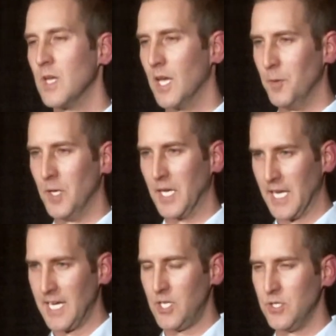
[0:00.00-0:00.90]
And I'd
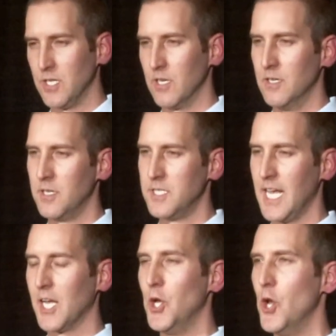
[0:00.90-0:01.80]
like you to
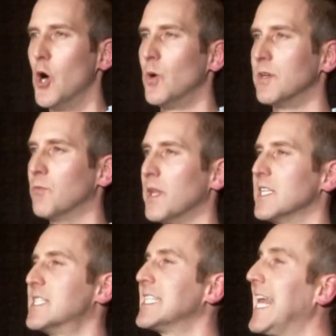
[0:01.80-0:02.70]
take a note of what
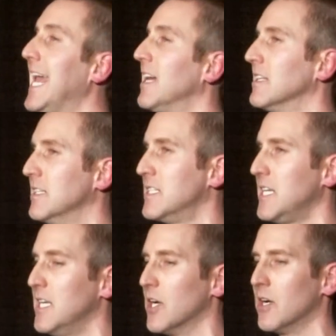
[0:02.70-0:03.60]
the scale is
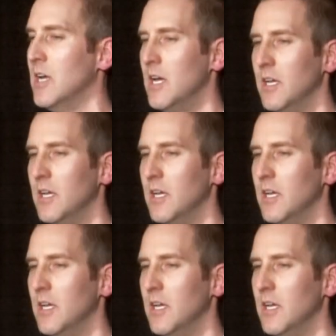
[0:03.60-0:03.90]
here.